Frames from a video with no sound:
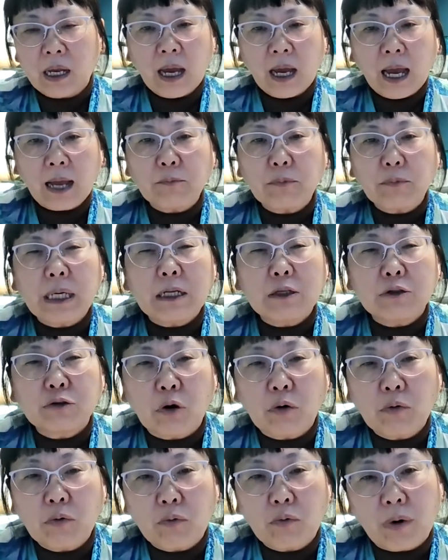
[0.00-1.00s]
I really
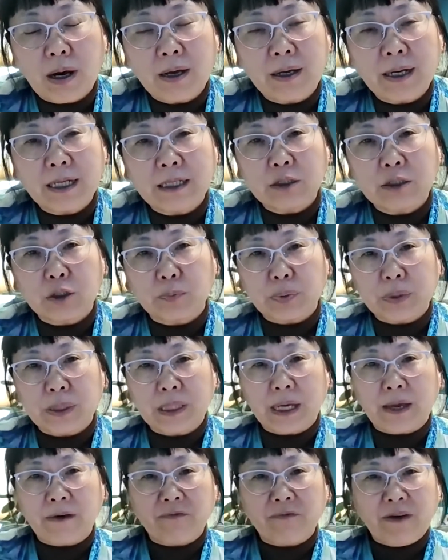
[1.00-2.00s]
don't want it to be
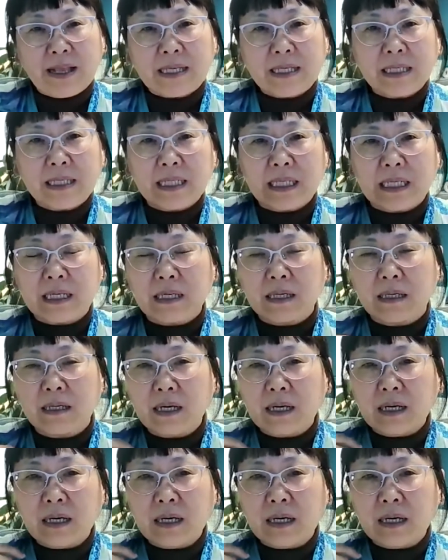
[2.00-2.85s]
a fancy,